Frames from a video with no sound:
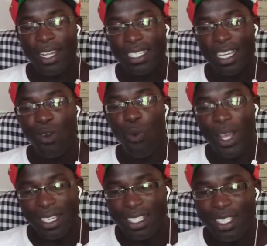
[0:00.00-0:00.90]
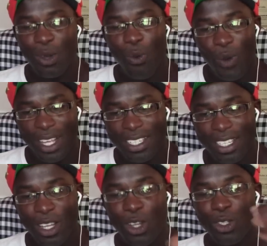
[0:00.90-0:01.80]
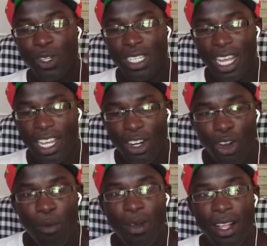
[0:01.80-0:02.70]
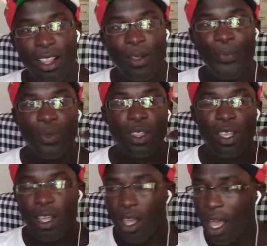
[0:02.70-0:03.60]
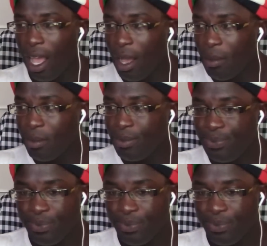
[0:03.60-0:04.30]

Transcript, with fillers: they say waste, waste. So it's like a normal, um,